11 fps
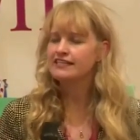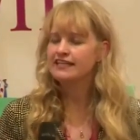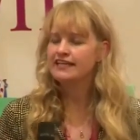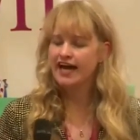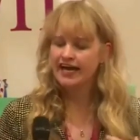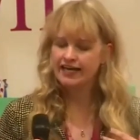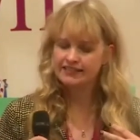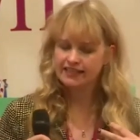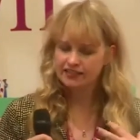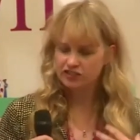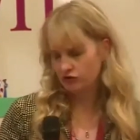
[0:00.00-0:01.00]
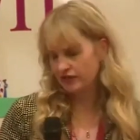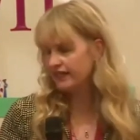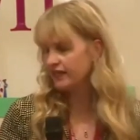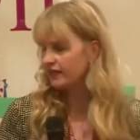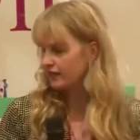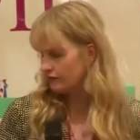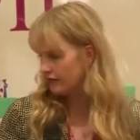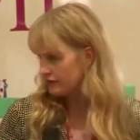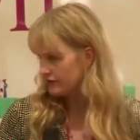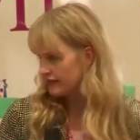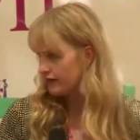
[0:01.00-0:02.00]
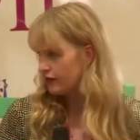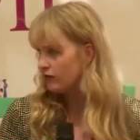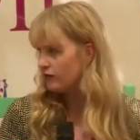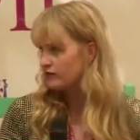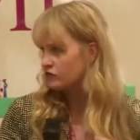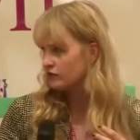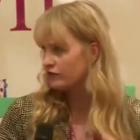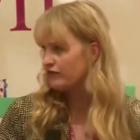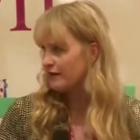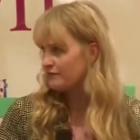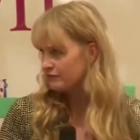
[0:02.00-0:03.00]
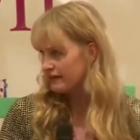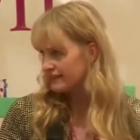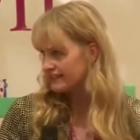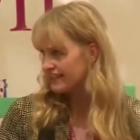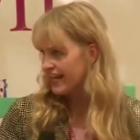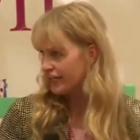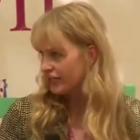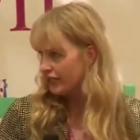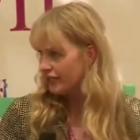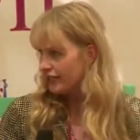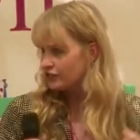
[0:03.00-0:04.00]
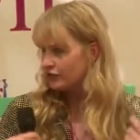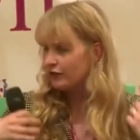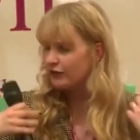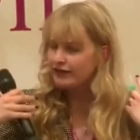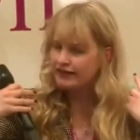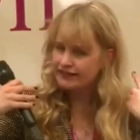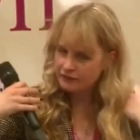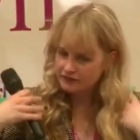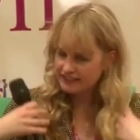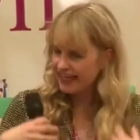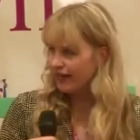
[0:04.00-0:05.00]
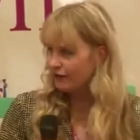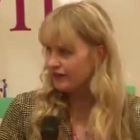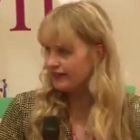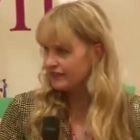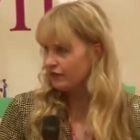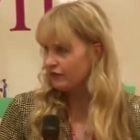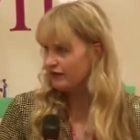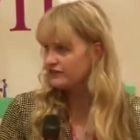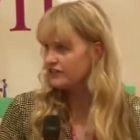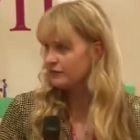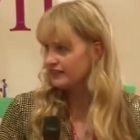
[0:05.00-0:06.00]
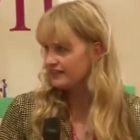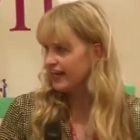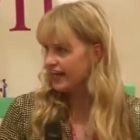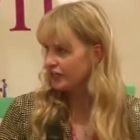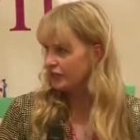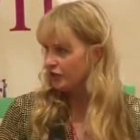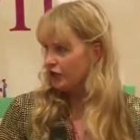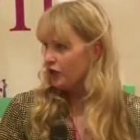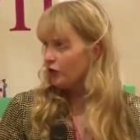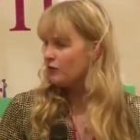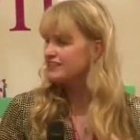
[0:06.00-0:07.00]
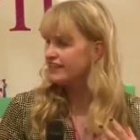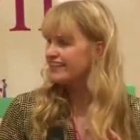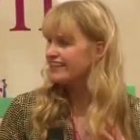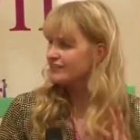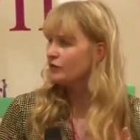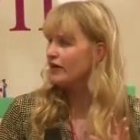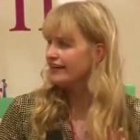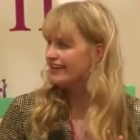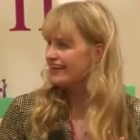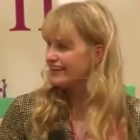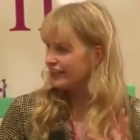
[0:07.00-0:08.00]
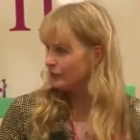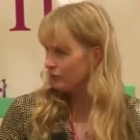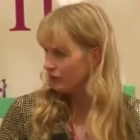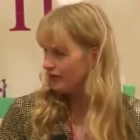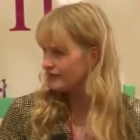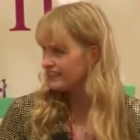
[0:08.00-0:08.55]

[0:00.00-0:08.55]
had a string around it, a long string wrapped around its neck. So it looked like carried around somebody's neck, which I think is quite a key point. It's an